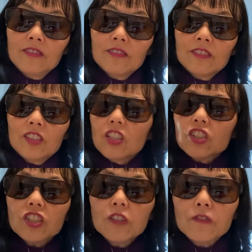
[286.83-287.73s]
Such a
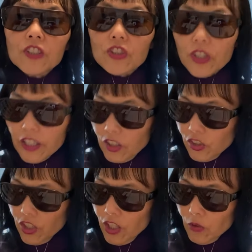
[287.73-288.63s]
difference, right? Here's
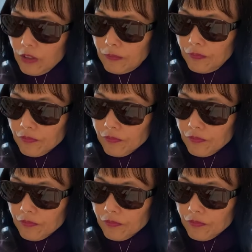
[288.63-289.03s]
another one.